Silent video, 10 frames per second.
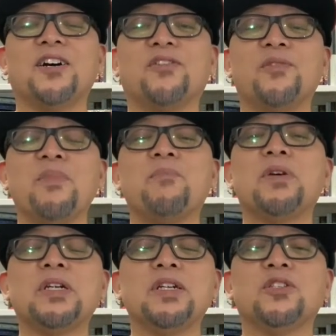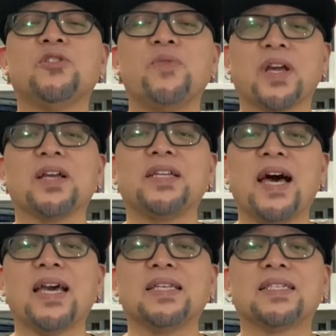remember to
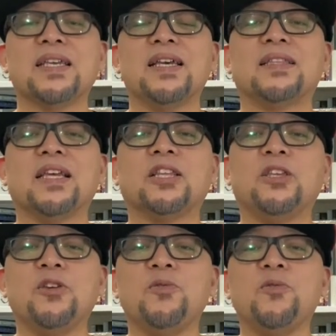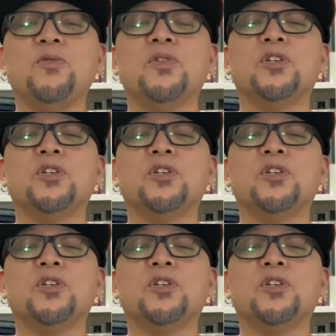recognize that you